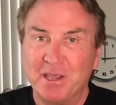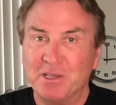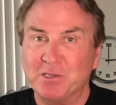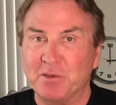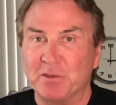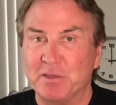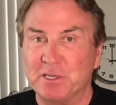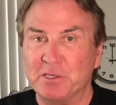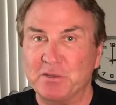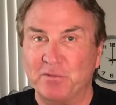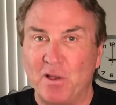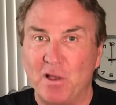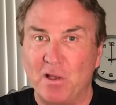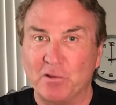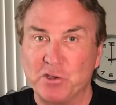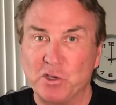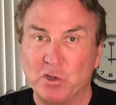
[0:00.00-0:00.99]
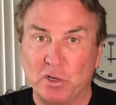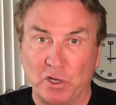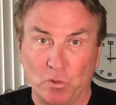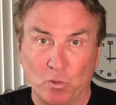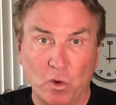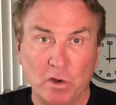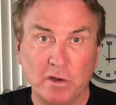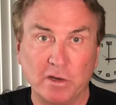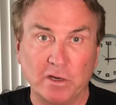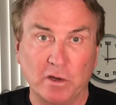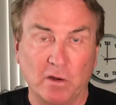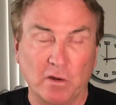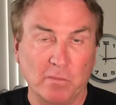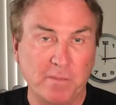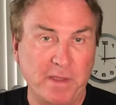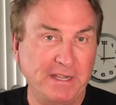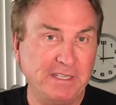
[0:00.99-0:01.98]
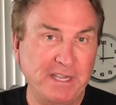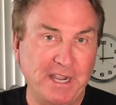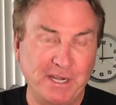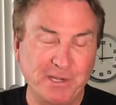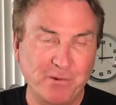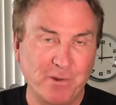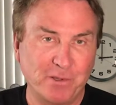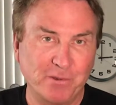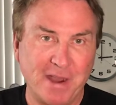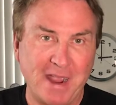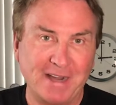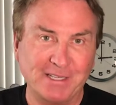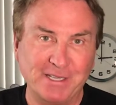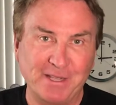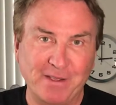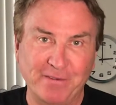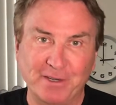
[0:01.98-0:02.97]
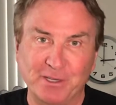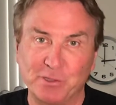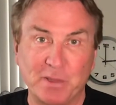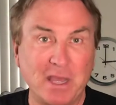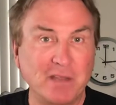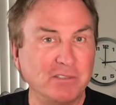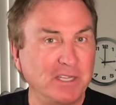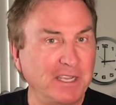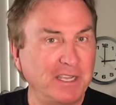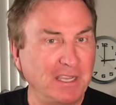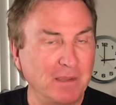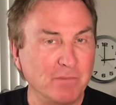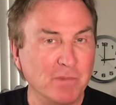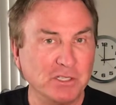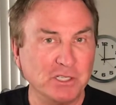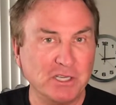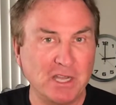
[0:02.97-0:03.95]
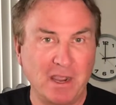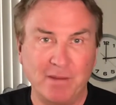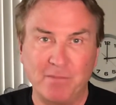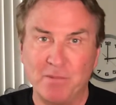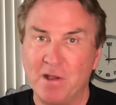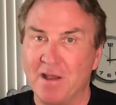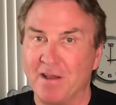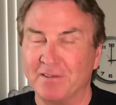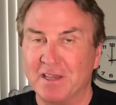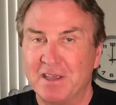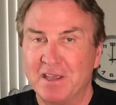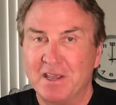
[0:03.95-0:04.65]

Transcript: So this fall, you can work or maintain your other activities without taking much time off.